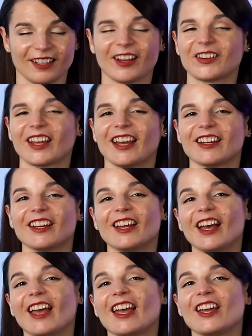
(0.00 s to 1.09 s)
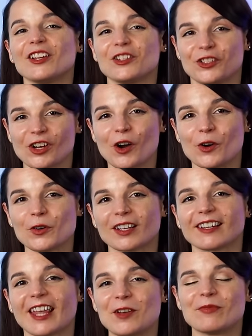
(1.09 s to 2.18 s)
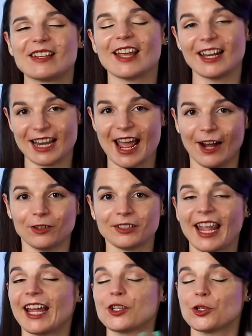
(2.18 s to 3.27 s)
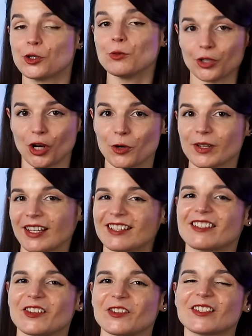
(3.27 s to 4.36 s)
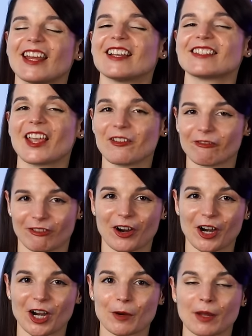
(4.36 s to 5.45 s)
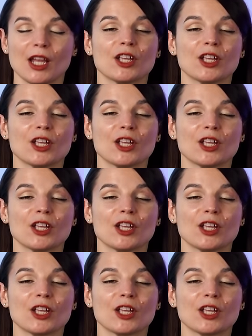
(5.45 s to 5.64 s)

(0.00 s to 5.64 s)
Okay, a joke can be a noun, and to joke is used as a verb.